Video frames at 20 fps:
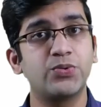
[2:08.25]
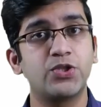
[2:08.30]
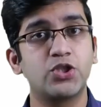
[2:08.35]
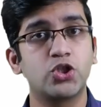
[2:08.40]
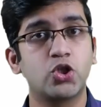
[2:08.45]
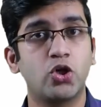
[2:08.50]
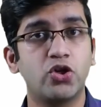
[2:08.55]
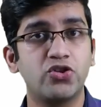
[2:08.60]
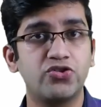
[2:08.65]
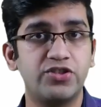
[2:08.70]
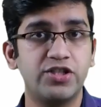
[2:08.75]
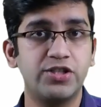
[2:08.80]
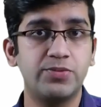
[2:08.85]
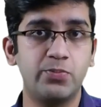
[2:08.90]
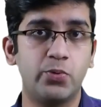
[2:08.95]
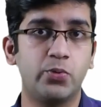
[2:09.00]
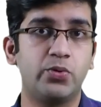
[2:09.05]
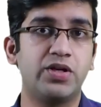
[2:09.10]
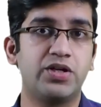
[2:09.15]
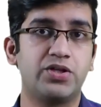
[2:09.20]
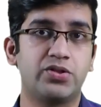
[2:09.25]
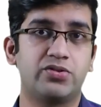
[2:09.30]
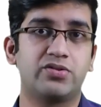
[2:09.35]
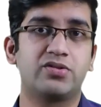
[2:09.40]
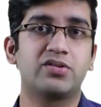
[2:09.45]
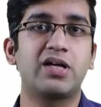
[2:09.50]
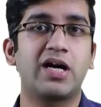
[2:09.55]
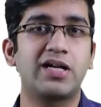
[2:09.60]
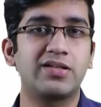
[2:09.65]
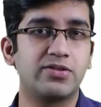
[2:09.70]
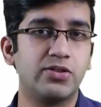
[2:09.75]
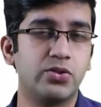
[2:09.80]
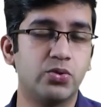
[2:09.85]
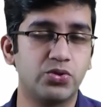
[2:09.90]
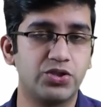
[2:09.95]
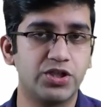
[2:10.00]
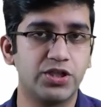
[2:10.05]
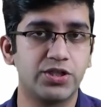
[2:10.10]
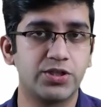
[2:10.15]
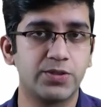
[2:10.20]
which cause these mutations,
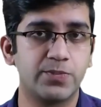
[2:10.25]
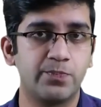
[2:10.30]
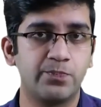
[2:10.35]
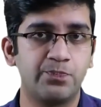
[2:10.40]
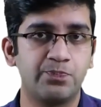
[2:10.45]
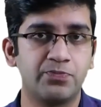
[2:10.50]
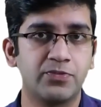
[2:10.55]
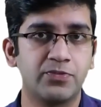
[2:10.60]
carcinogens.